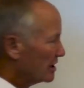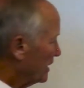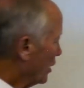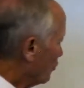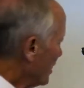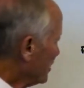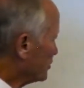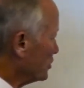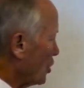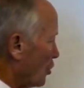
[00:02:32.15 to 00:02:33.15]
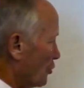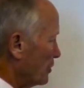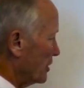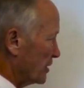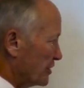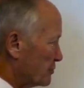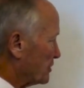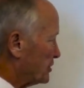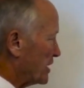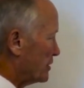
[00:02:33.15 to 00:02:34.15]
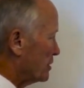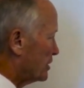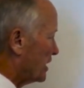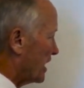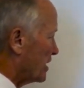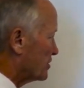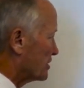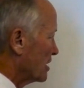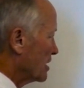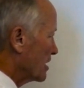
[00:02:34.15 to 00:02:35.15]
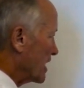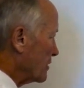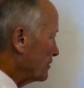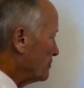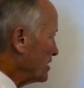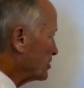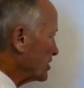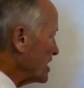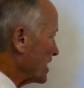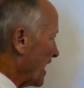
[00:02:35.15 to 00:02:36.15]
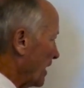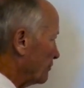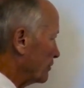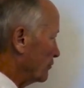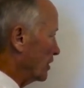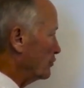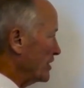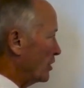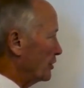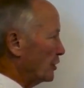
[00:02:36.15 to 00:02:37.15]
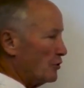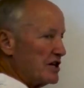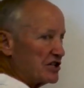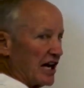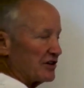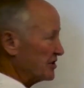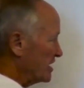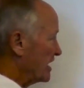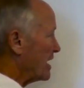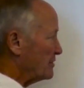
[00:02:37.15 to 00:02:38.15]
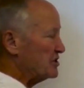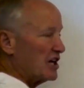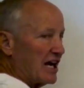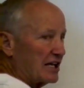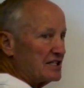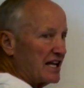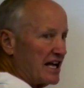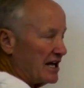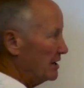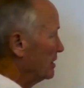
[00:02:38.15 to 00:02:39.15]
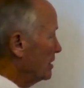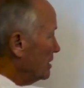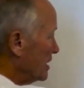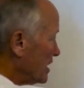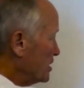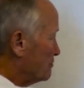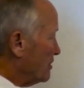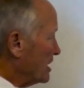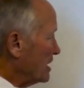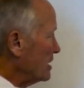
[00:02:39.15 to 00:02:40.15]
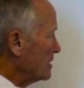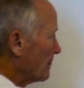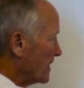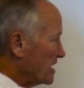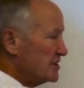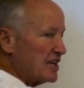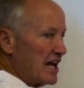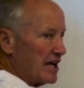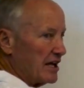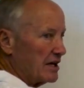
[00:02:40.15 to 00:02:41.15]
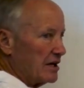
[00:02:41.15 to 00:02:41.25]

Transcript: Now weak zone, in this particular case, he would be C-gap. Well, we all know he's got C-gap, he's got contain. He's B, he's A.